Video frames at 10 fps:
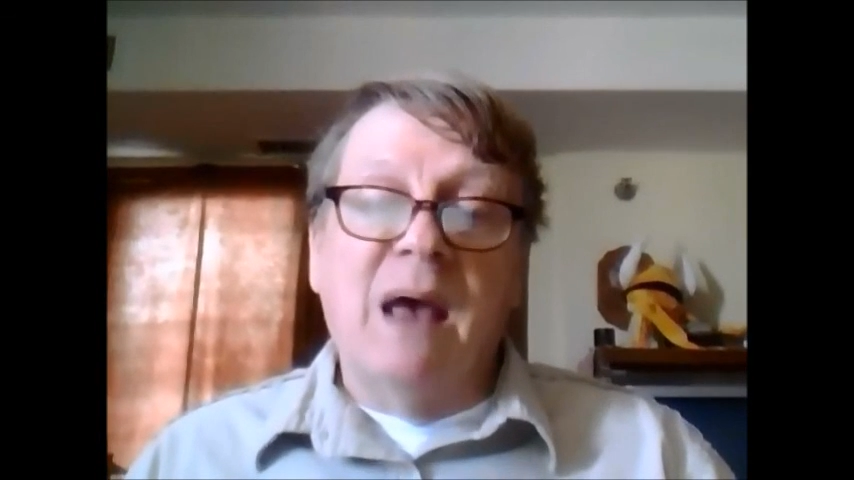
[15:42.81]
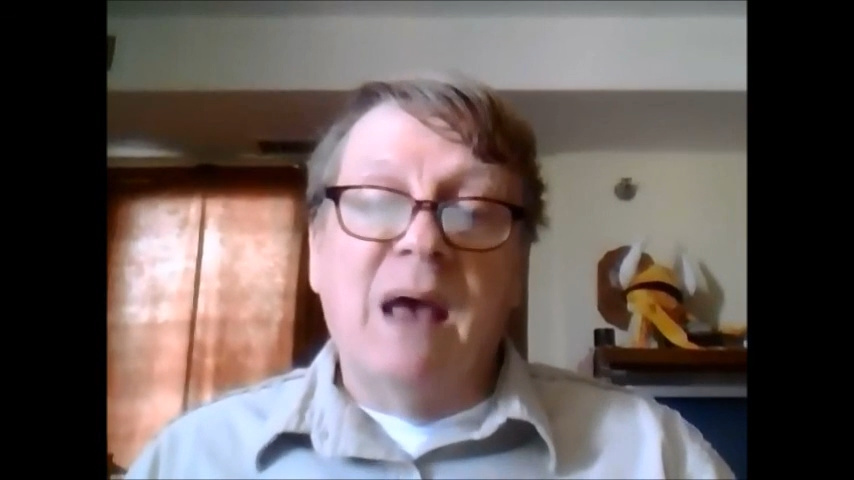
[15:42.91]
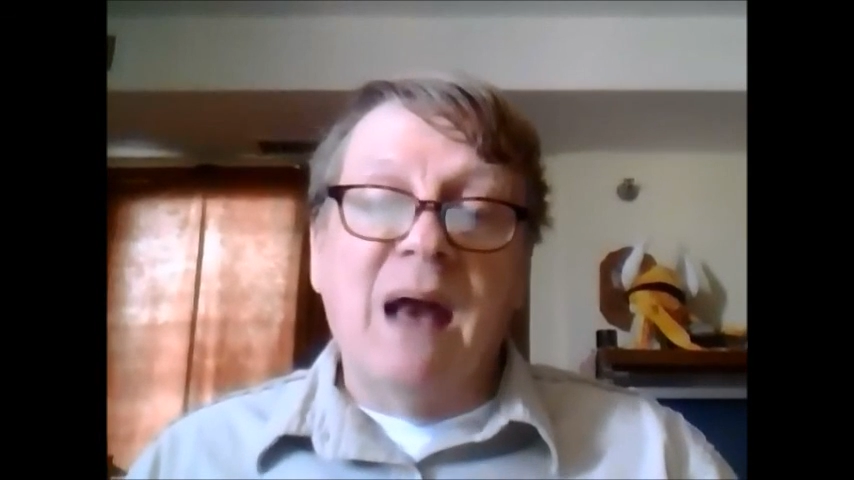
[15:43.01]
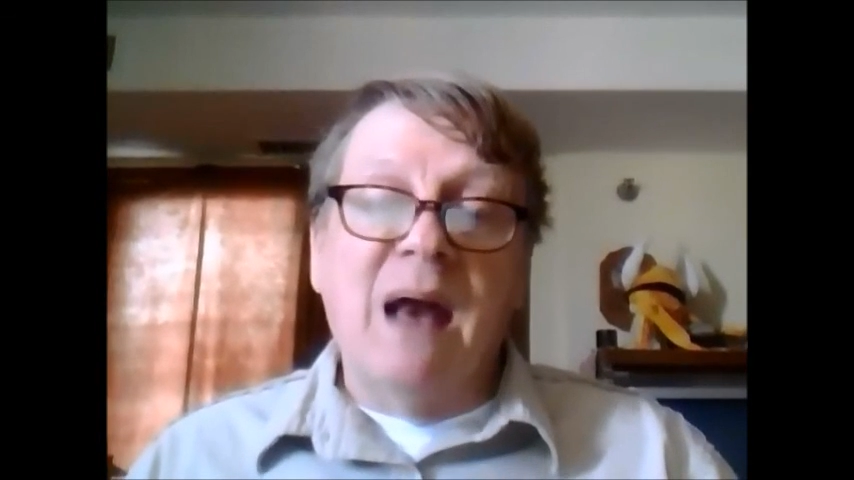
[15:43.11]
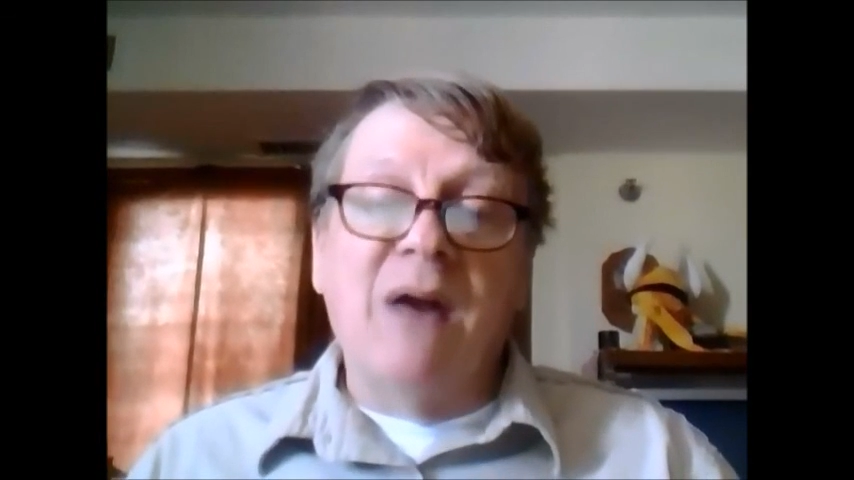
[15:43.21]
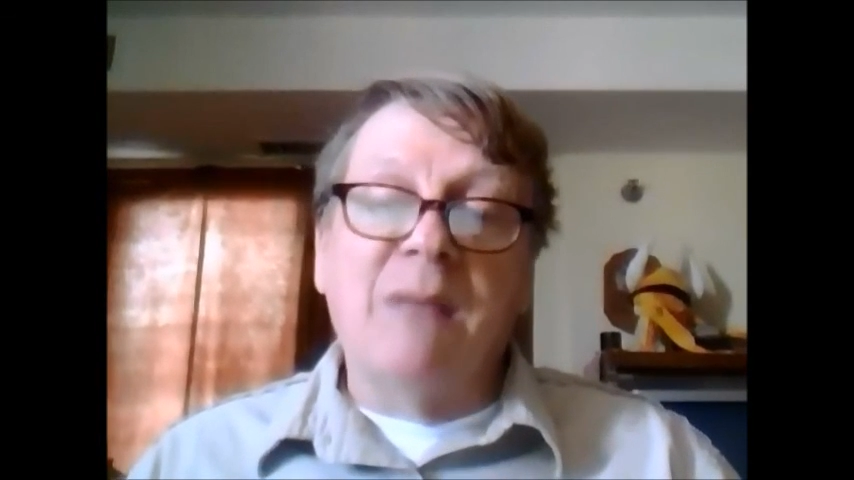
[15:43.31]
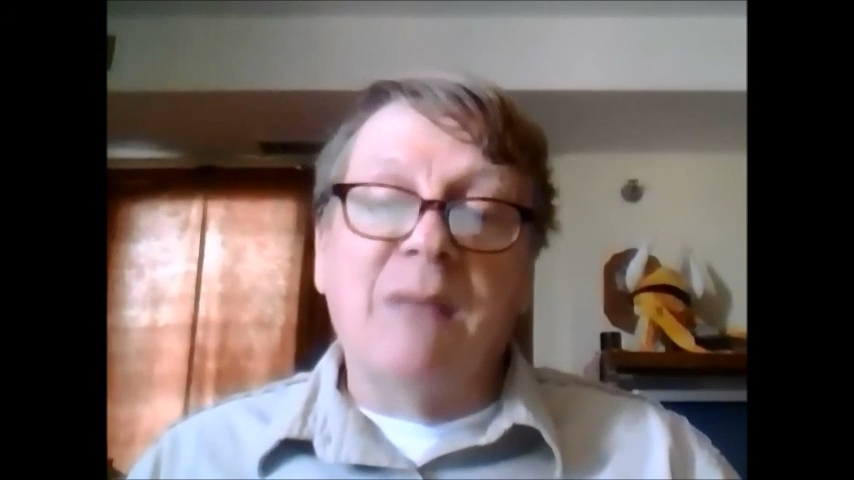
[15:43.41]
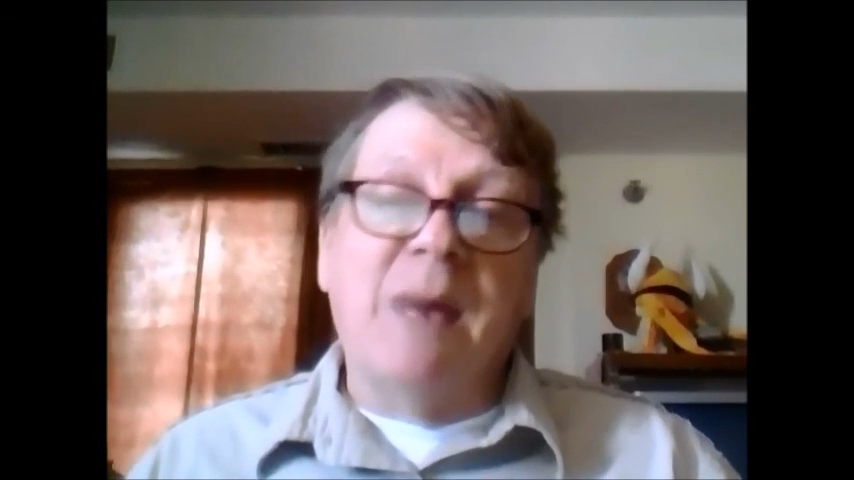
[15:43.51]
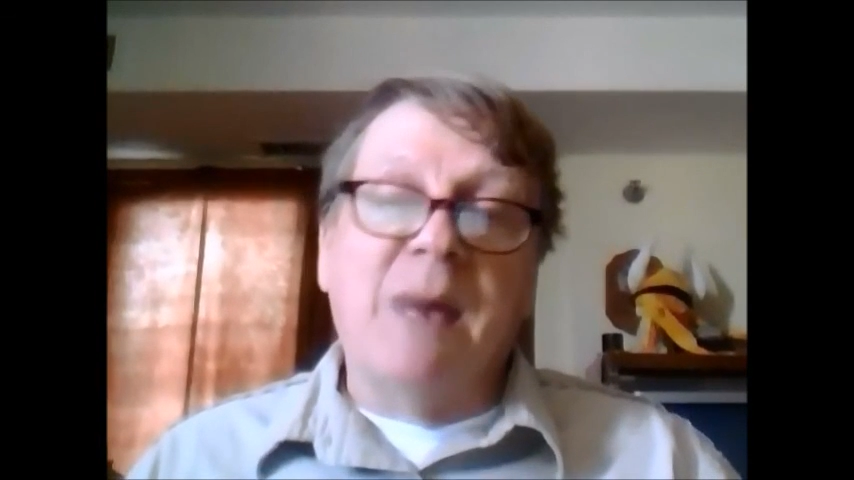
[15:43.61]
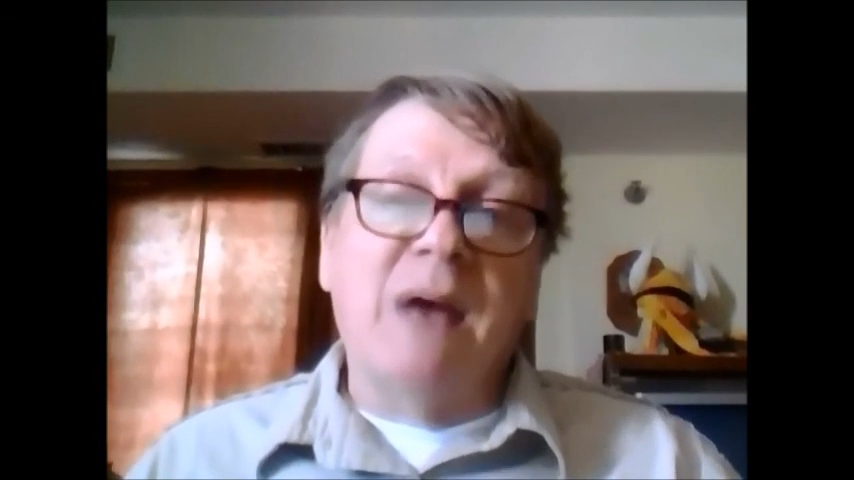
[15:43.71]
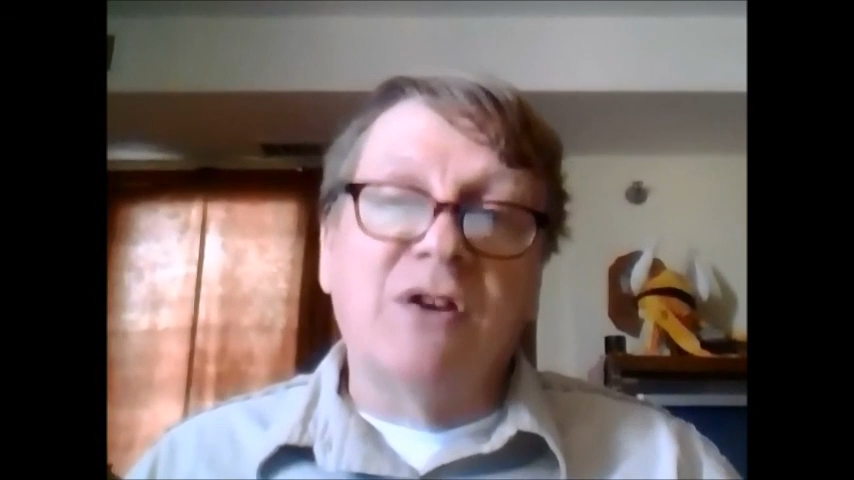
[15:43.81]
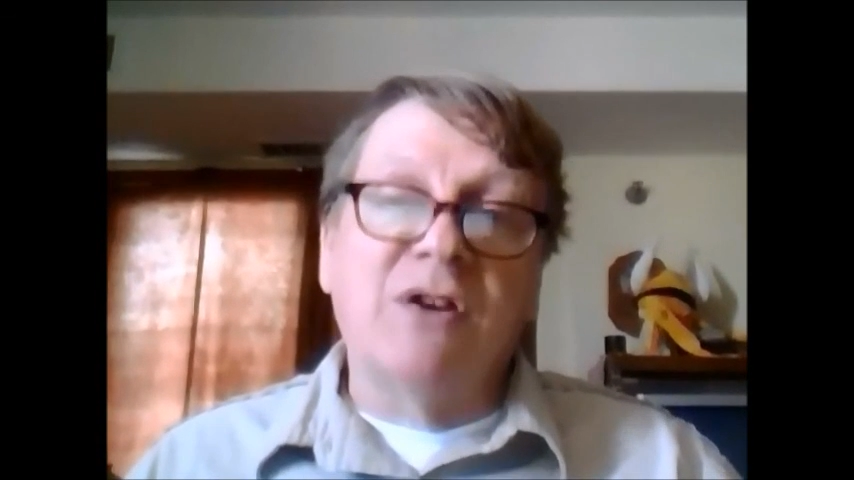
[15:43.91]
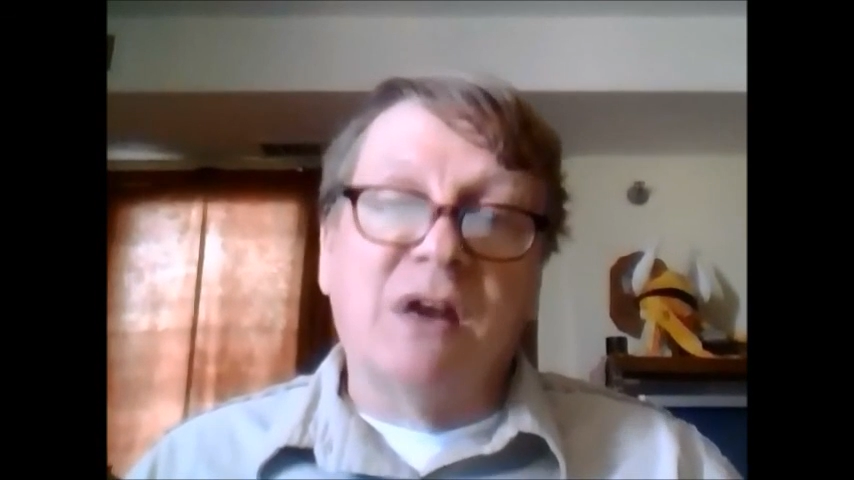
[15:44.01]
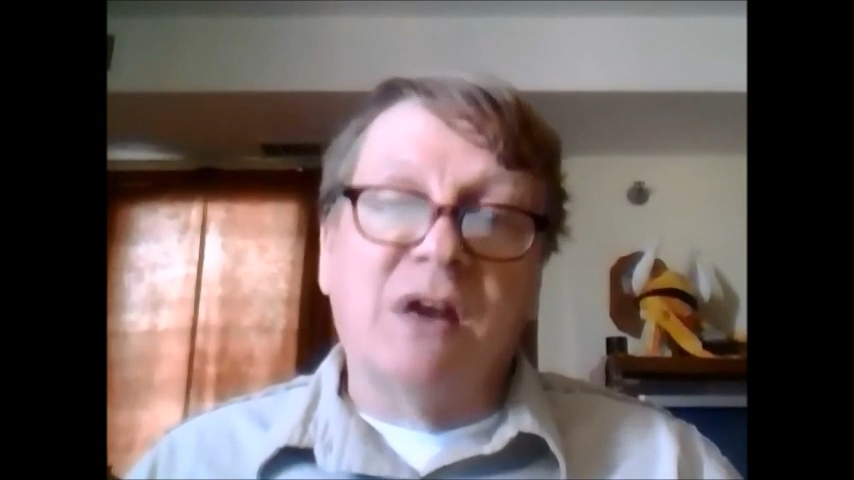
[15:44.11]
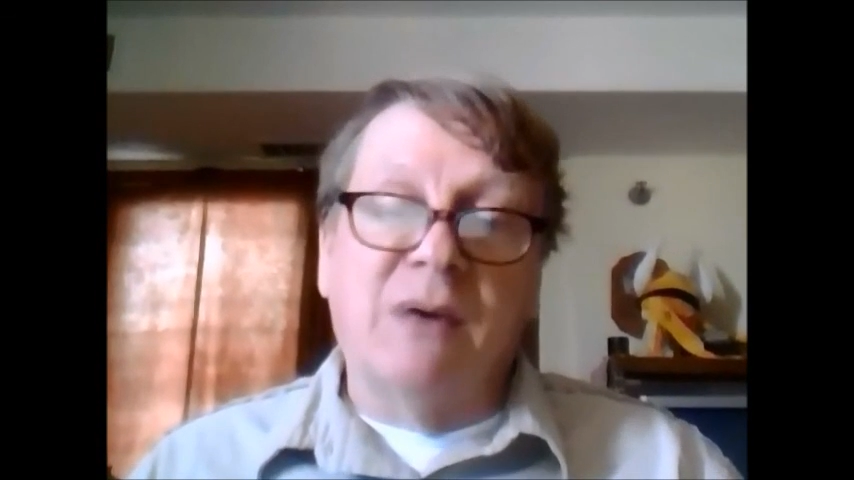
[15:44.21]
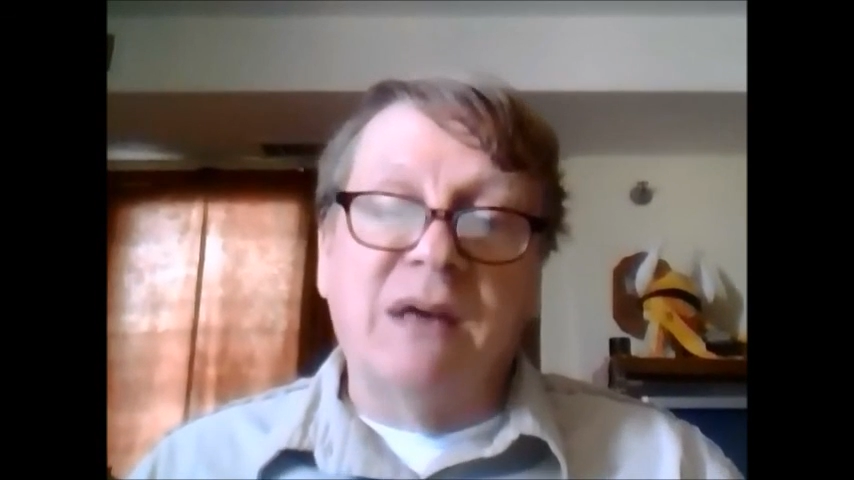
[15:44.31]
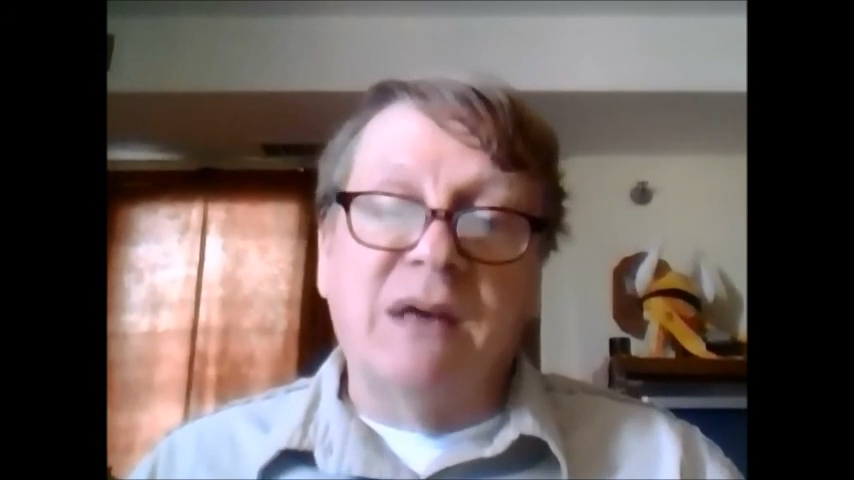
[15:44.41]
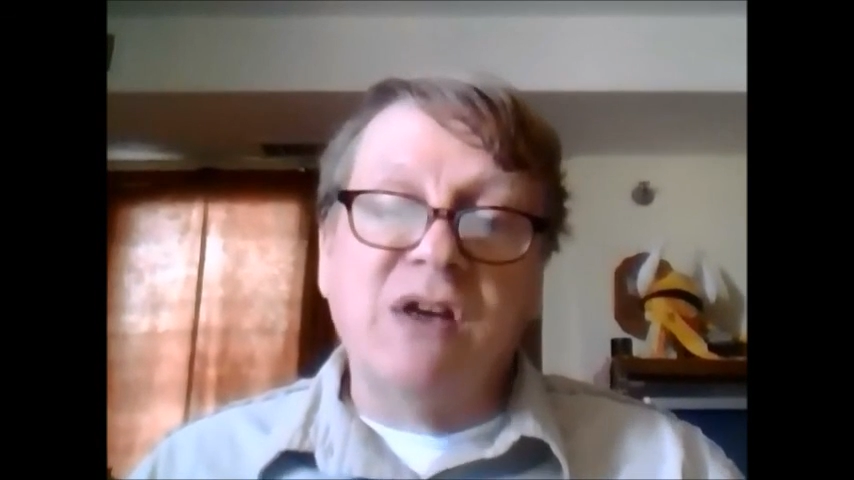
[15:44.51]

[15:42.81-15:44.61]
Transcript: and how to get back to generating